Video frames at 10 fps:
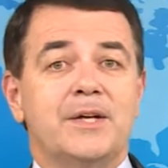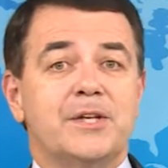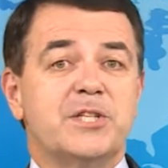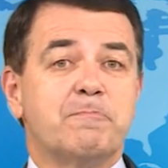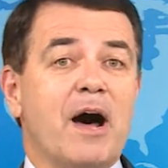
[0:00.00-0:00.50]

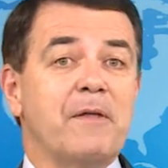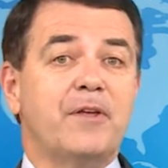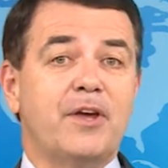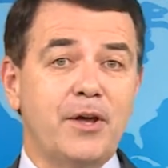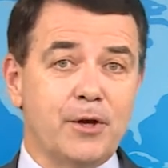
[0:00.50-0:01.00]
Despite
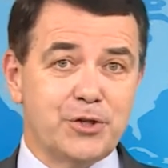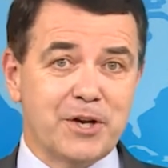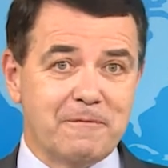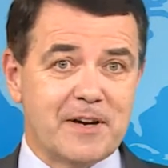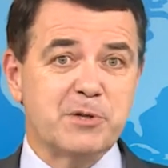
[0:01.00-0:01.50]
the huge
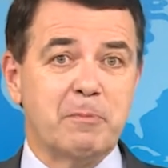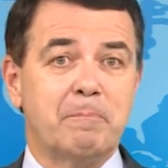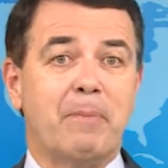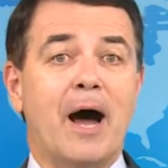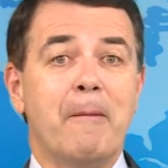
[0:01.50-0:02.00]

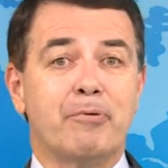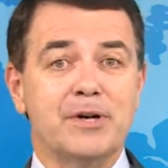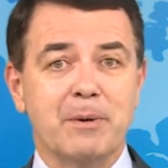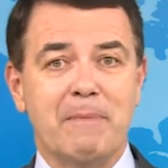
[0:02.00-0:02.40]
investment by printer